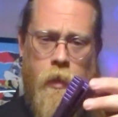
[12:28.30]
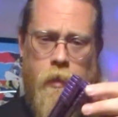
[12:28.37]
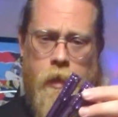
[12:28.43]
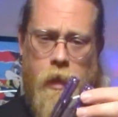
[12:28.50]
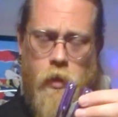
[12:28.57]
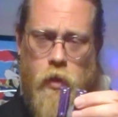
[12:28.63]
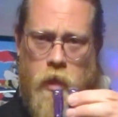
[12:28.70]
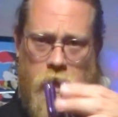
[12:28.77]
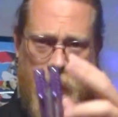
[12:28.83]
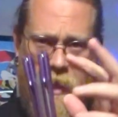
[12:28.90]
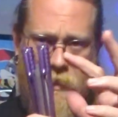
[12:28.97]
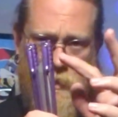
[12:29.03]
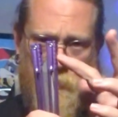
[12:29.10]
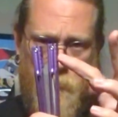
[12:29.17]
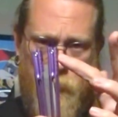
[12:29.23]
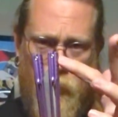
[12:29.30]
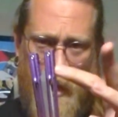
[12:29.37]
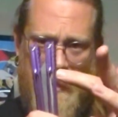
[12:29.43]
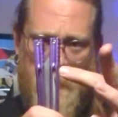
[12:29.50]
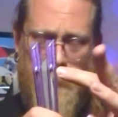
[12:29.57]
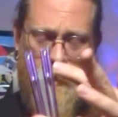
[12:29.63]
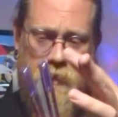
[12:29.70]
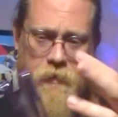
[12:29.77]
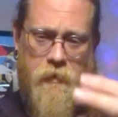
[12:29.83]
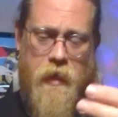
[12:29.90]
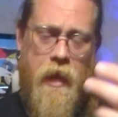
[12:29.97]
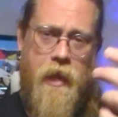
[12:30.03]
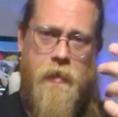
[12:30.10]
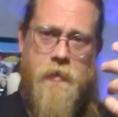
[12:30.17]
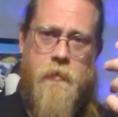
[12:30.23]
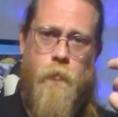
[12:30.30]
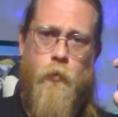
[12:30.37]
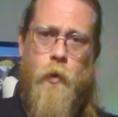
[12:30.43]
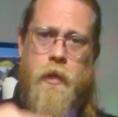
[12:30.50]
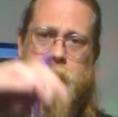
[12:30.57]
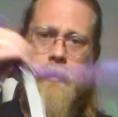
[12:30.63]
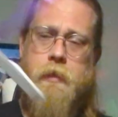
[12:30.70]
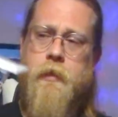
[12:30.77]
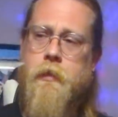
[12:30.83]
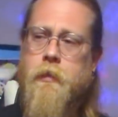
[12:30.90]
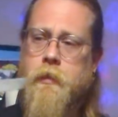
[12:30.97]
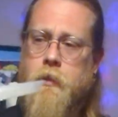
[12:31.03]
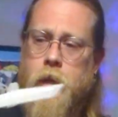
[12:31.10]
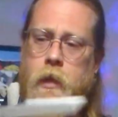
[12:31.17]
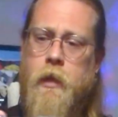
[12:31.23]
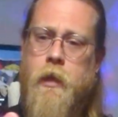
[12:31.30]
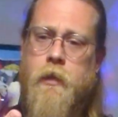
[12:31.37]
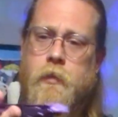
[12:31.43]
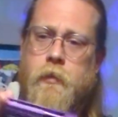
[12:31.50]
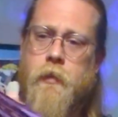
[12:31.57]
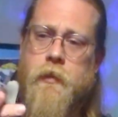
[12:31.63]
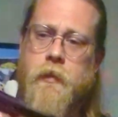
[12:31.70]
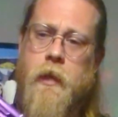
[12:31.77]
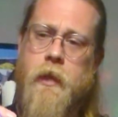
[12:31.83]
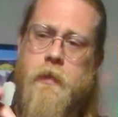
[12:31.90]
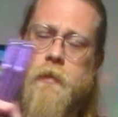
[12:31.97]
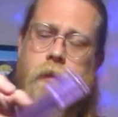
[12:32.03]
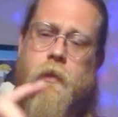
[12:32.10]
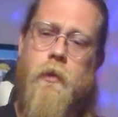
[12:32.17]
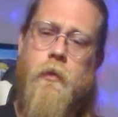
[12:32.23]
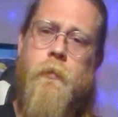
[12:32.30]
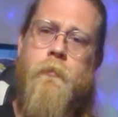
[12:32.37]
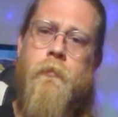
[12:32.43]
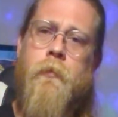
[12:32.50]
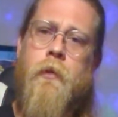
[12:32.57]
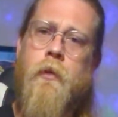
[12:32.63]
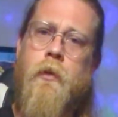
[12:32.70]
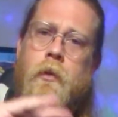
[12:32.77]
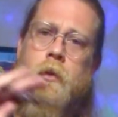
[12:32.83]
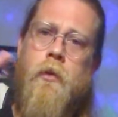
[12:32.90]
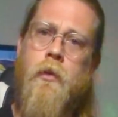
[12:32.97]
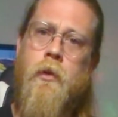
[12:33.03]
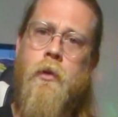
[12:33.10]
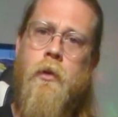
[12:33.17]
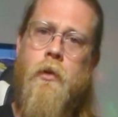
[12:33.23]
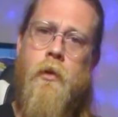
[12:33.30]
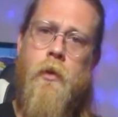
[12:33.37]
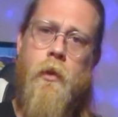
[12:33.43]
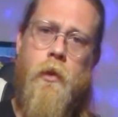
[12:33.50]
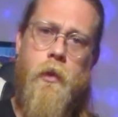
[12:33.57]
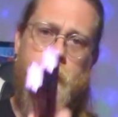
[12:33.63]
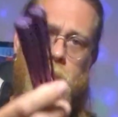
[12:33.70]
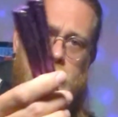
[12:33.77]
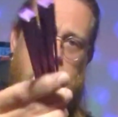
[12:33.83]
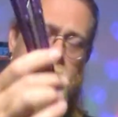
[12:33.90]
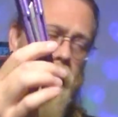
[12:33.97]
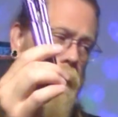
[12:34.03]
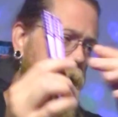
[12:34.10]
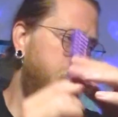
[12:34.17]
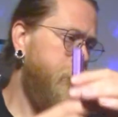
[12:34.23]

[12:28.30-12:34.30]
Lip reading: yeah, you can add some brass pins to add some weight to this guy. So there's that.